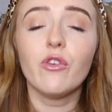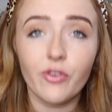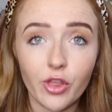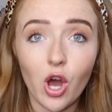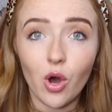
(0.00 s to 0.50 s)

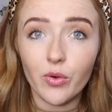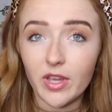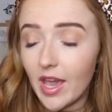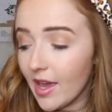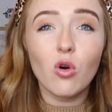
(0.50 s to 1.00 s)
for the whole
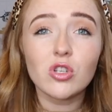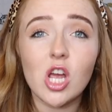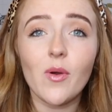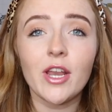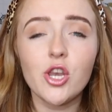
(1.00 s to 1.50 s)
year.
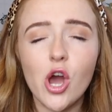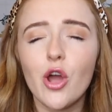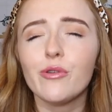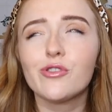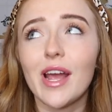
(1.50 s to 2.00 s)
Also, I
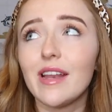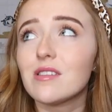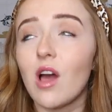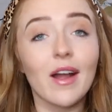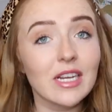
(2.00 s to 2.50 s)
know
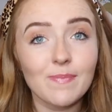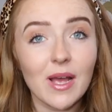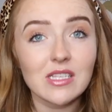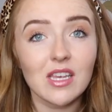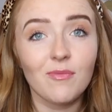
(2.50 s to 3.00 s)
trainers are
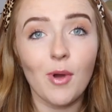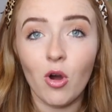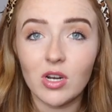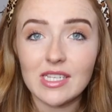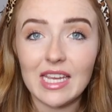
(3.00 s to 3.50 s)
expensive, but
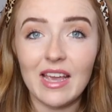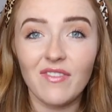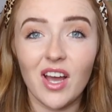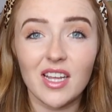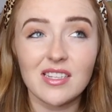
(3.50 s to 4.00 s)
honestly,
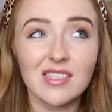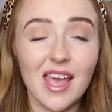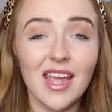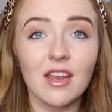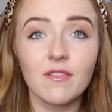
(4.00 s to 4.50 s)
if I could
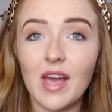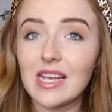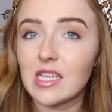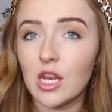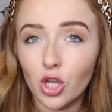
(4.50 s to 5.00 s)
say
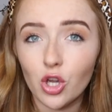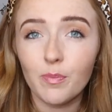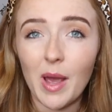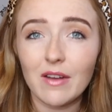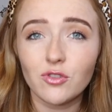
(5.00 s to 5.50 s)
invest in a
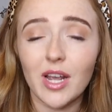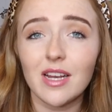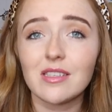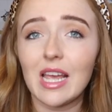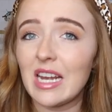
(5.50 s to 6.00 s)
good pair of
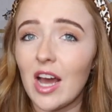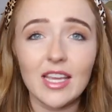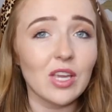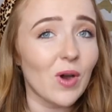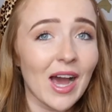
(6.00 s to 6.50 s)
trainers like
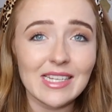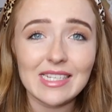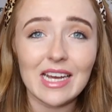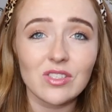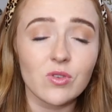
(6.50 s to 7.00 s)
Nike or
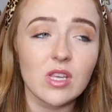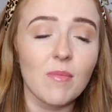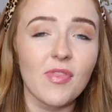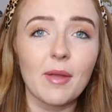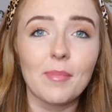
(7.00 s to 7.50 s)
Adidas or
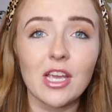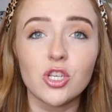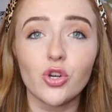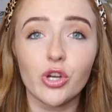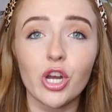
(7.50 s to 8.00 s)
something,
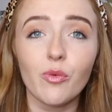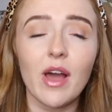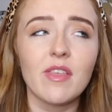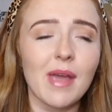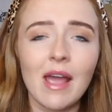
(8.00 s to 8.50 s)
because you're gonna
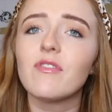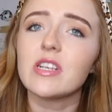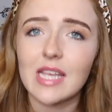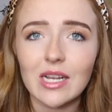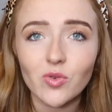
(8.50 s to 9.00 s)
wear them every
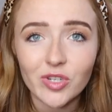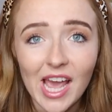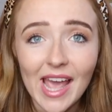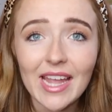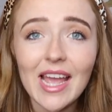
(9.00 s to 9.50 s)
single
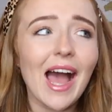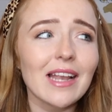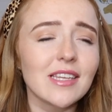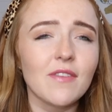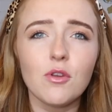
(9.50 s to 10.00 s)
day.
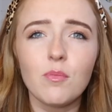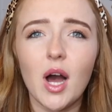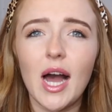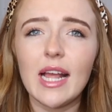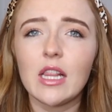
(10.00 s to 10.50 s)
And if you
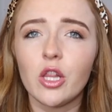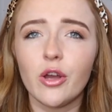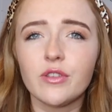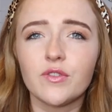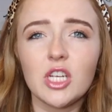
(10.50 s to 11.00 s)
buy
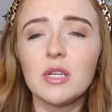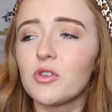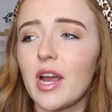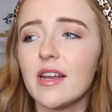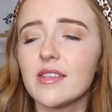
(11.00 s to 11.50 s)
loads of cheap
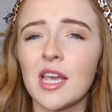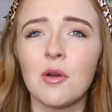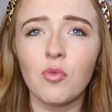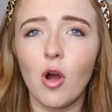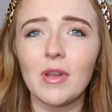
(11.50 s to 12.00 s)
trainers,
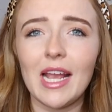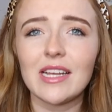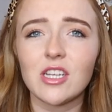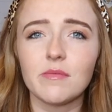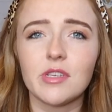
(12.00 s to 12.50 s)
it'll probably
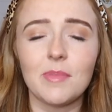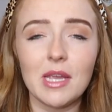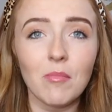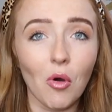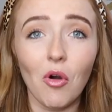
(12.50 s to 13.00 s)
add up to
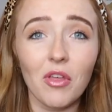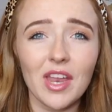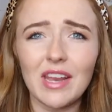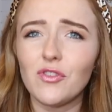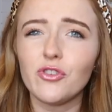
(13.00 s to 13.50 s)
be more
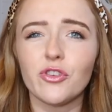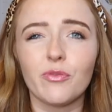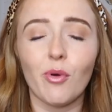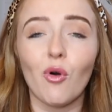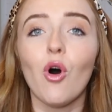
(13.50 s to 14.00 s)
than if you
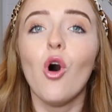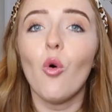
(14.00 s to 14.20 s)
just bought